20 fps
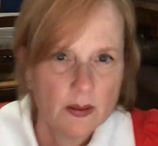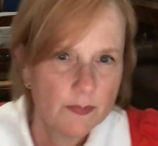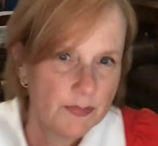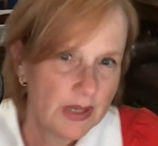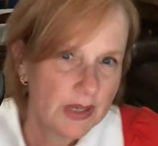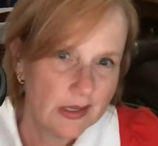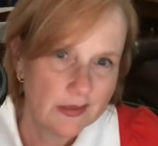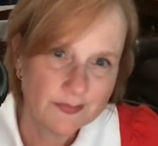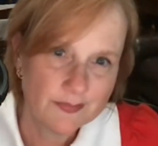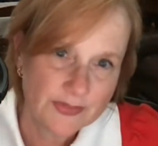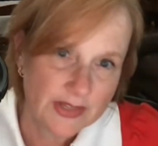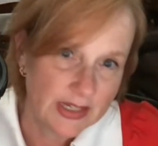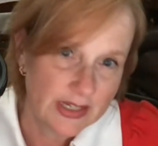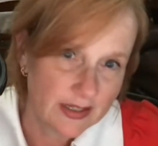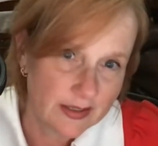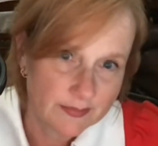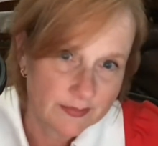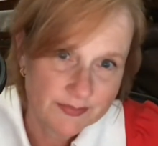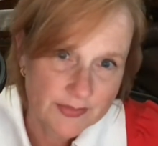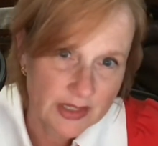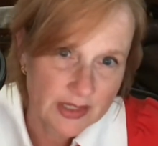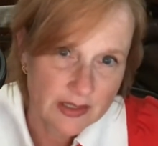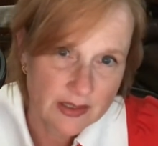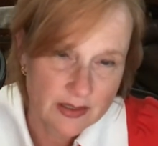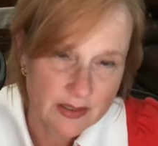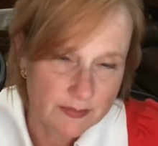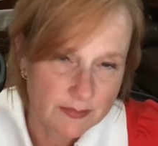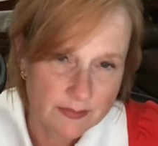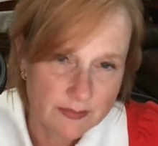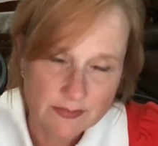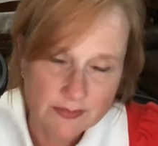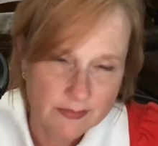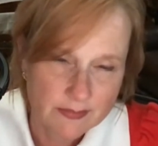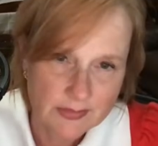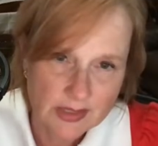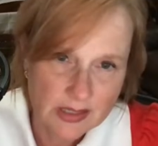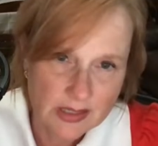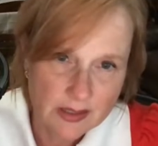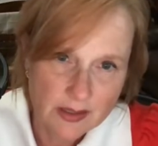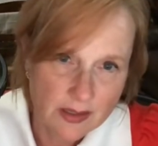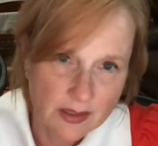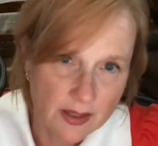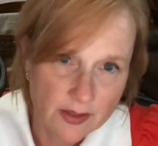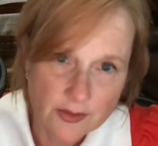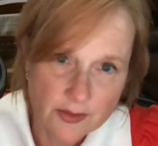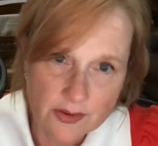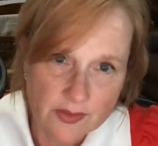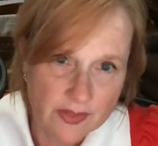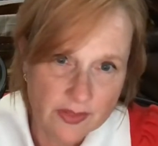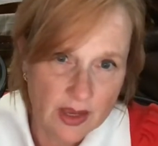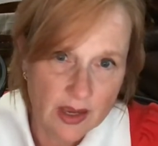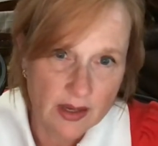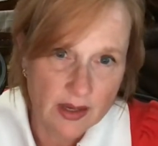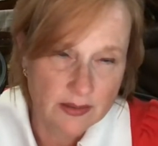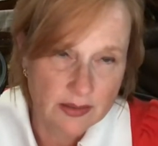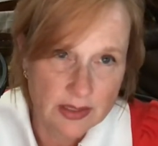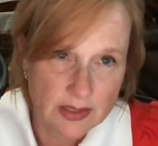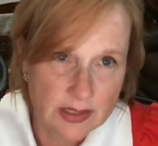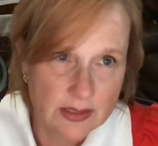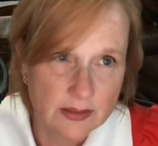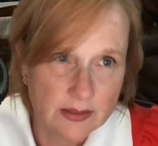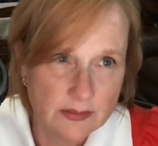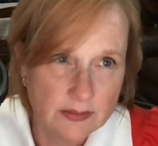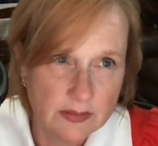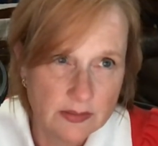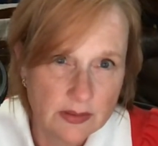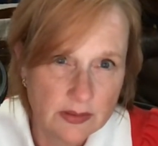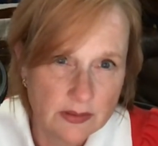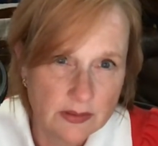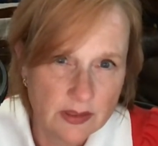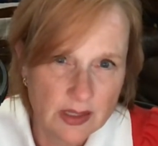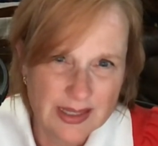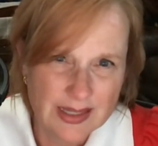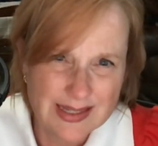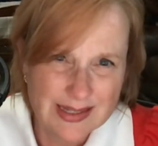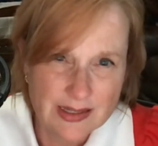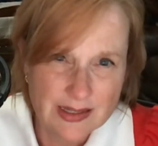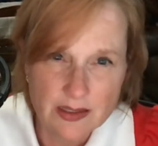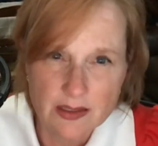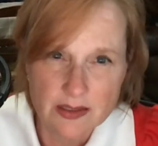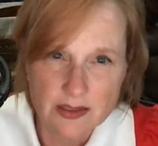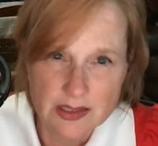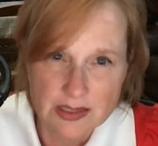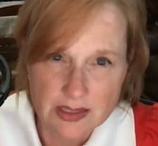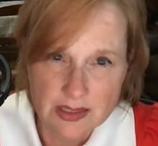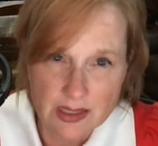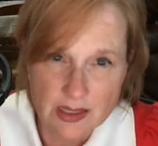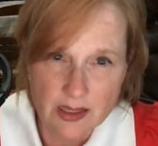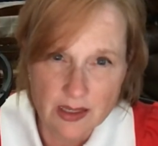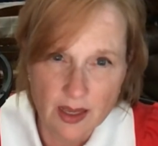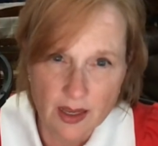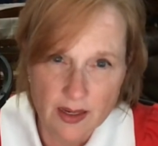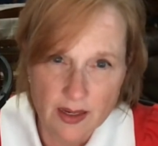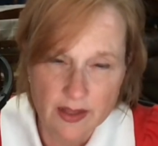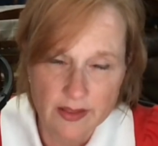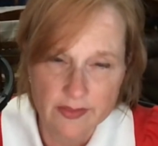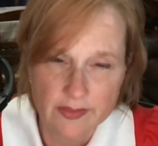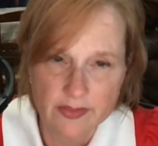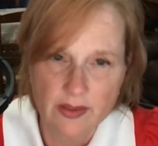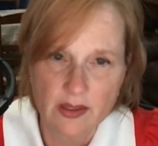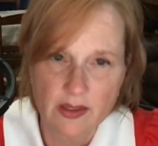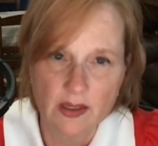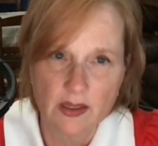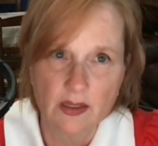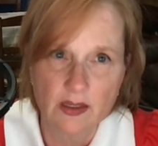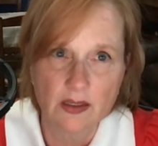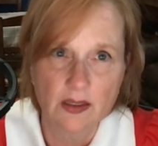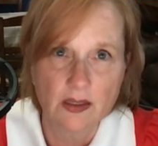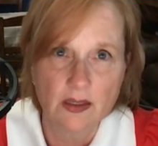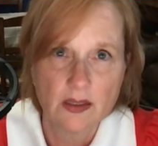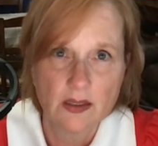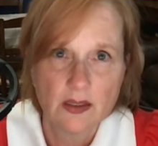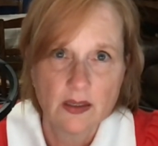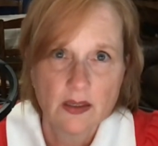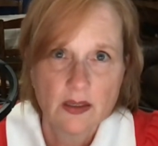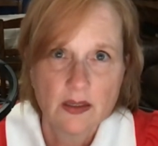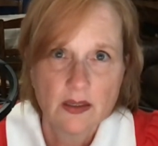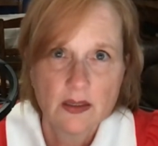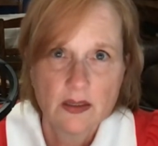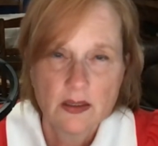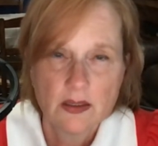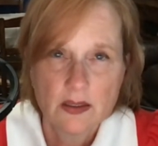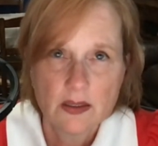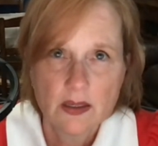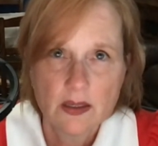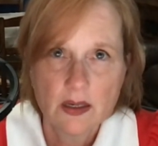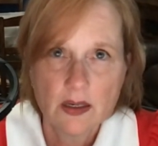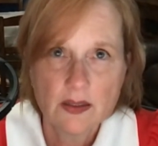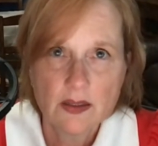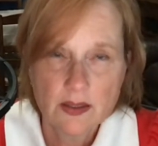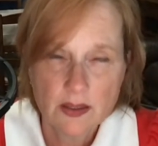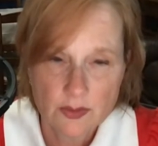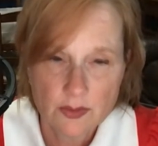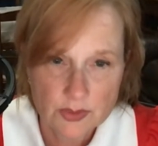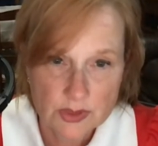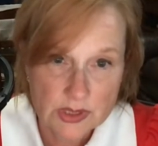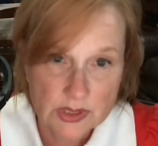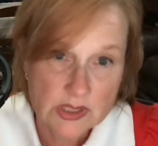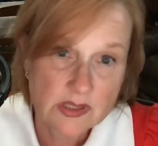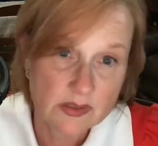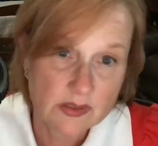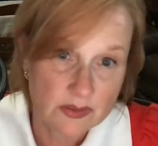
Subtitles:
but yeah, other than that, like I didn't see anything that would